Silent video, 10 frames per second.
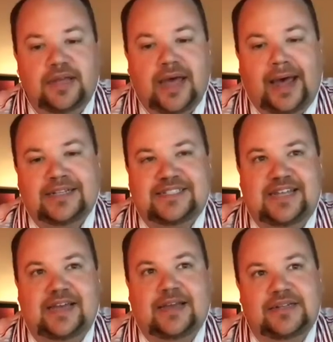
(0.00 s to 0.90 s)
on
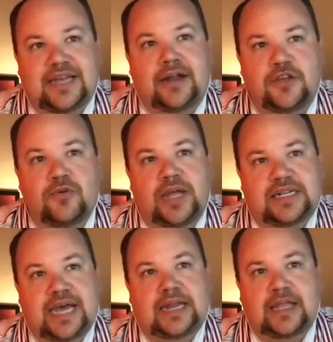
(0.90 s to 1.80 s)

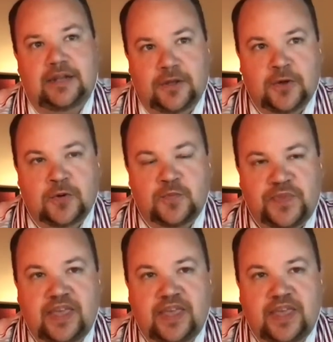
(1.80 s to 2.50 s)
secca.ua.edu.